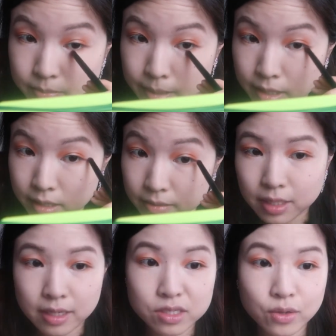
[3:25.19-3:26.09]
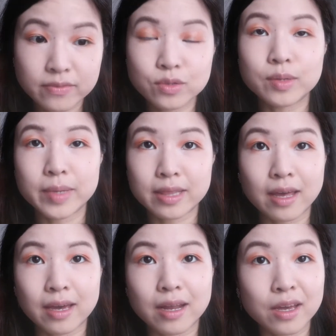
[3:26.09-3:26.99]
but I do have to admit
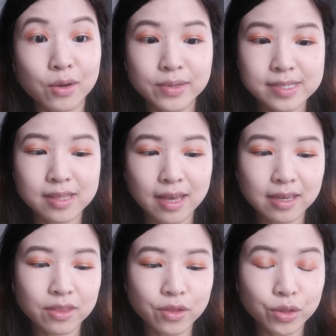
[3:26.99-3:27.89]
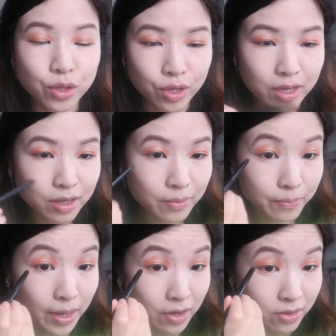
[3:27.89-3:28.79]
that I always like the look
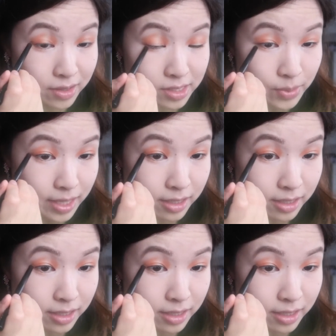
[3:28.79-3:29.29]
better this way.